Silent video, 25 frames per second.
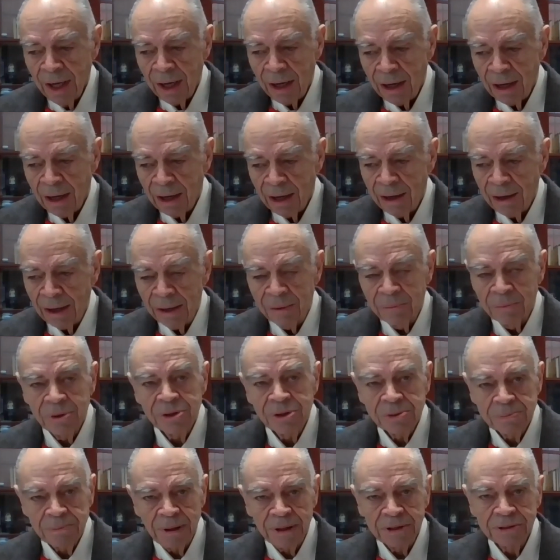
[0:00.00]
and we
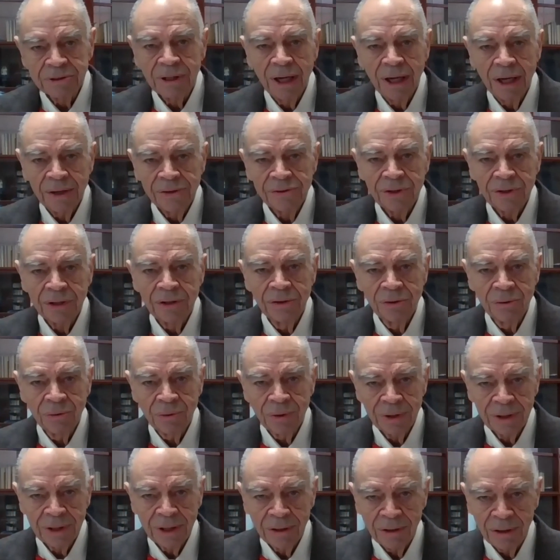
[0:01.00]
specialize in
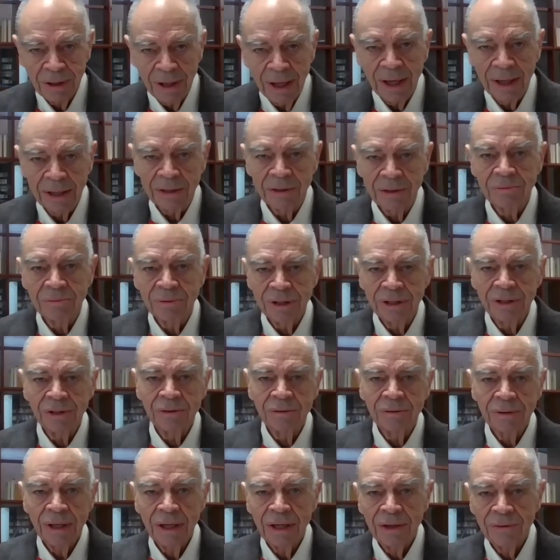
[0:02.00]
North Carolina. We
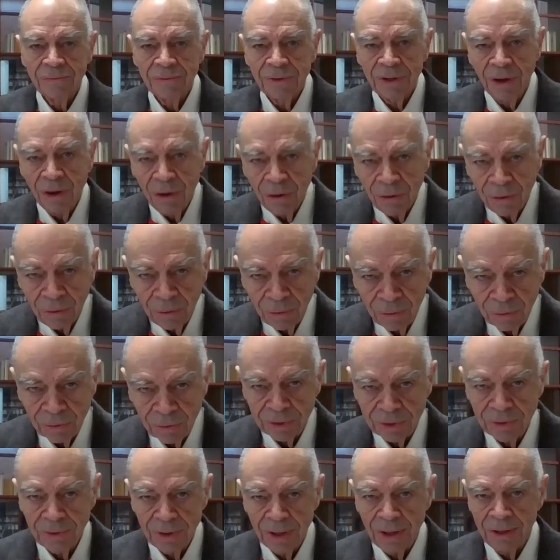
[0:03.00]
don't have the whole
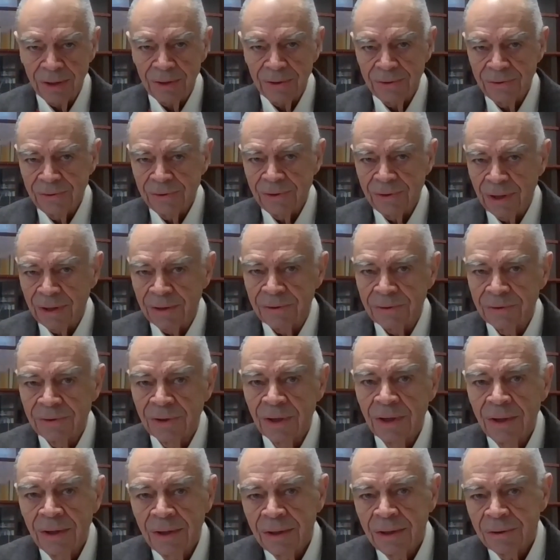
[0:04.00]
United States.
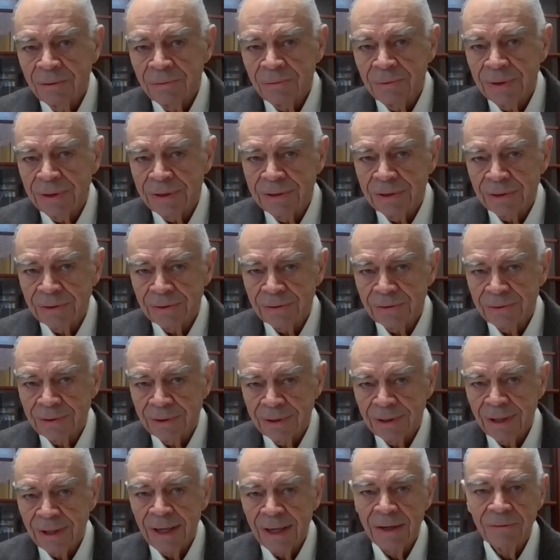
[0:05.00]
We just
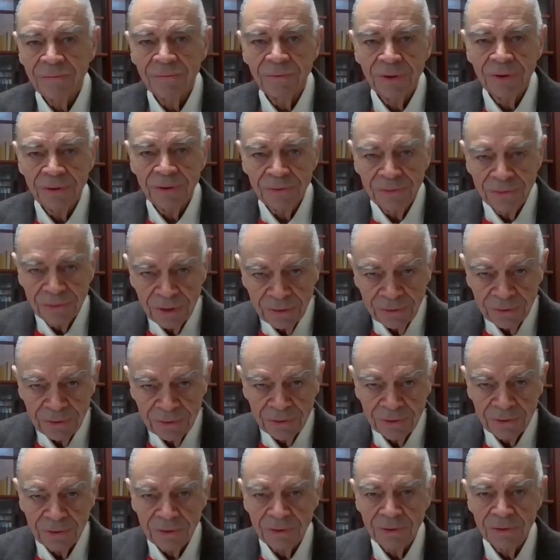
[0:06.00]
have the
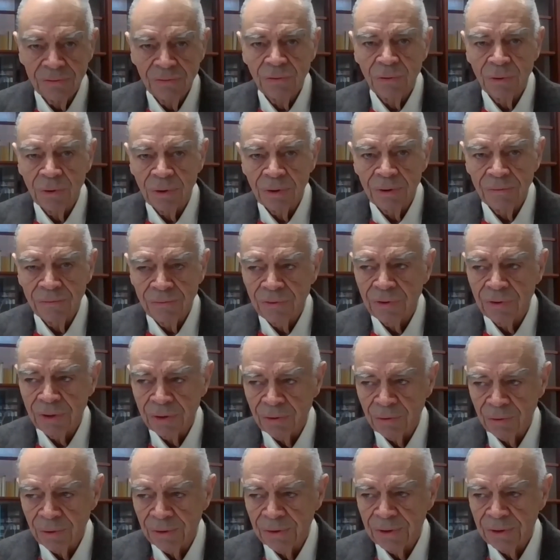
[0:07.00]
censuses for
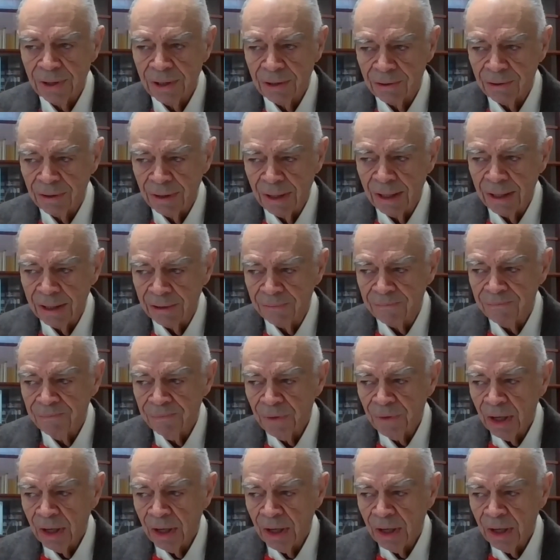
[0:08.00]
North Carolina.